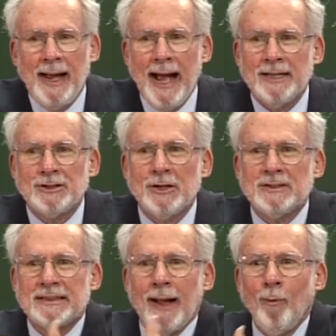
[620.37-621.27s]
And so
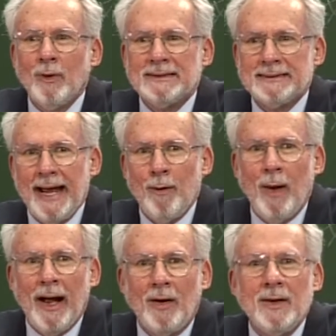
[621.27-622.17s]
some would say,
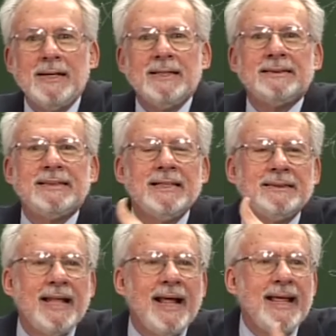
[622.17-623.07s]
well,
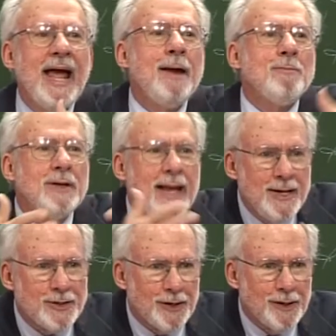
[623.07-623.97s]
since they came
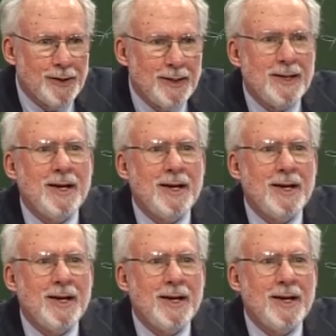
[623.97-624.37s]
later,